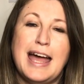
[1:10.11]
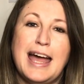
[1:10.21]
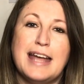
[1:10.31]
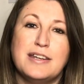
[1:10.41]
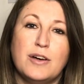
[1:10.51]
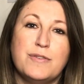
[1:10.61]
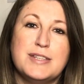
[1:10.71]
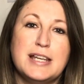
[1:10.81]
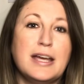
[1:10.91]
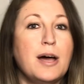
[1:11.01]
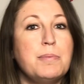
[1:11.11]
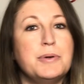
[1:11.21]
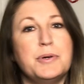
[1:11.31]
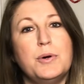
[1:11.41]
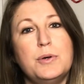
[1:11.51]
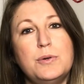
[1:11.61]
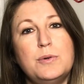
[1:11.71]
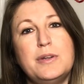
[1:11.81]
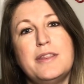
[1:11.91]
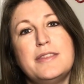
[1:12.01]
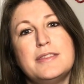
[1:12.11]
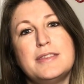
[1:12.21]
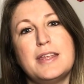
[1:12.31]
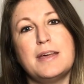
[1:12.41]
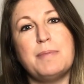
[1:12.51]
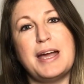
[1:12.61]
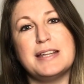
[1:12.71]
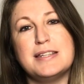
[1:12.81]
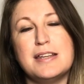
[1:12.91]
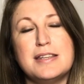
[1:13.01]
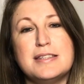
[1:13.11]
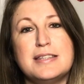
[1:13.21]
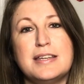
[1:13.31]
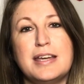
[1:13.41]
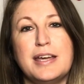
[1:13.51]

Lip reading: and obviously I'll put all of the patterns